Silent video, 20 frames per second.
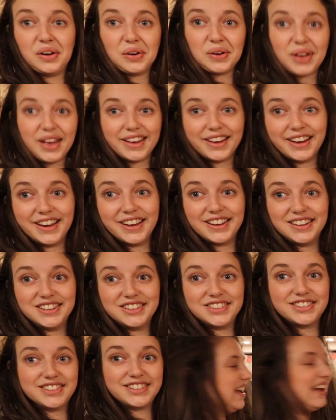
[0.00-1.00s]
Okay
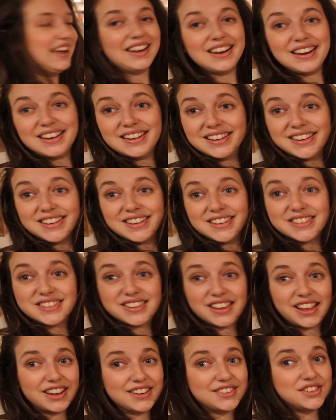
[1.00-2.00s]
guys, it is
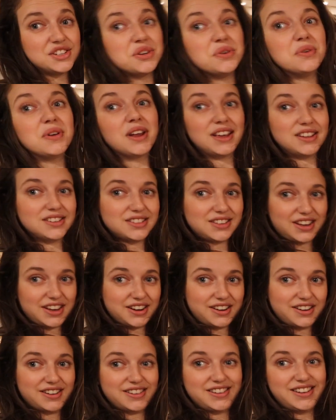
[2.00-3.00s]
like 2 days
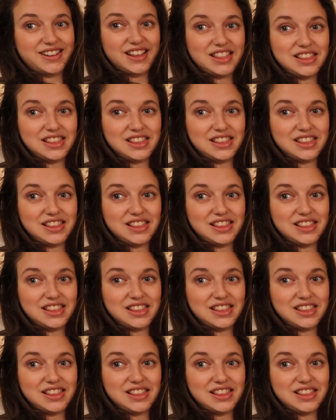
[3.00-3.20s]
later.